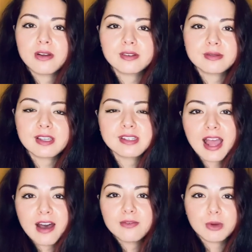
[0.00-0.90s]
doesn't
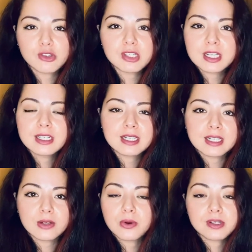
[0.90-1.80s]
have much
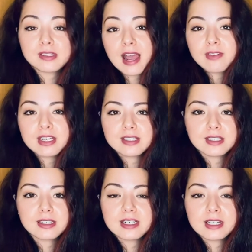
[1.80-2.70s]
dignity, or doesn't have any
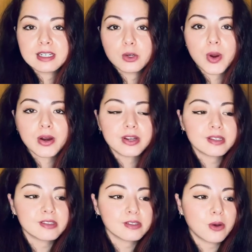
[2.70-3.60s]
dignity in Aquarius.
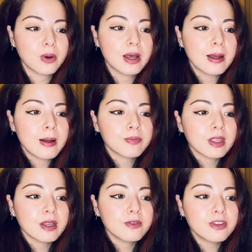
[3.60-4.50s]
So
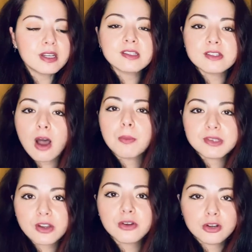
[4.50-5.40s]
Venus
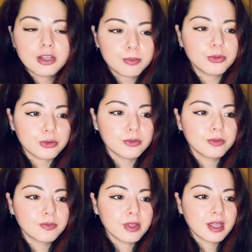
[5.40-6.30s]
topics are going to improve.
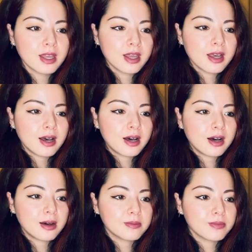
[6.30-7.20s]

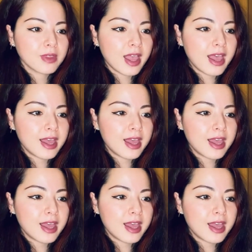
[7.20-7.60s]
So